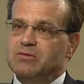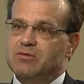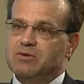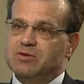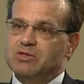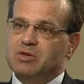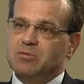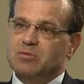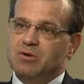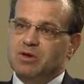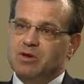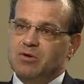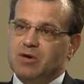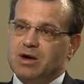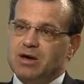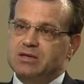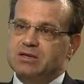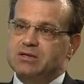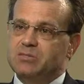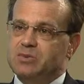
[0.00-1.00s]
which can be
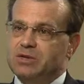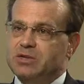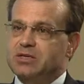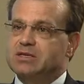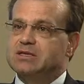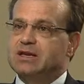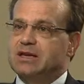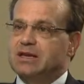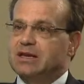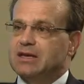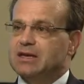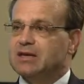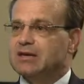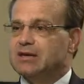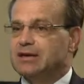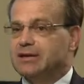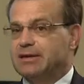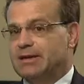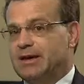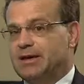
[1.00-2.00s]
quite debilitating,
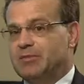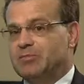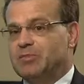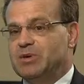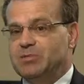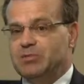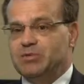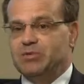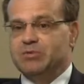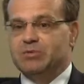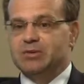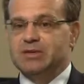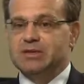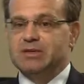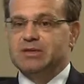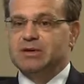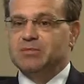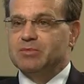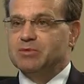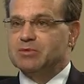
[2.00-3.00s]
and people will
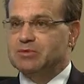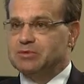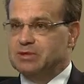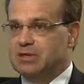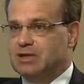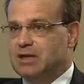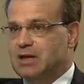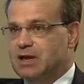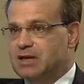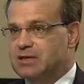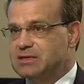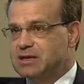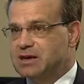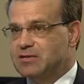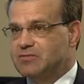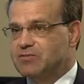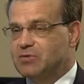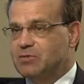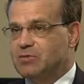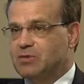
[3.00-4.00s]
end up losing a lot of
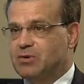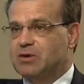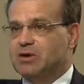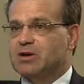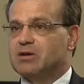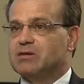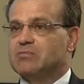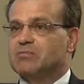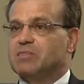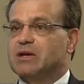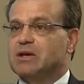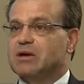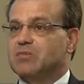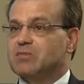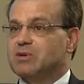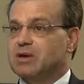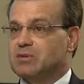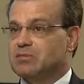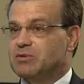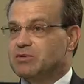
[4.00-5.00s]
time from work and may
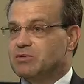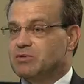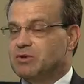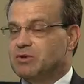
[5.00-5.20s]
not be able to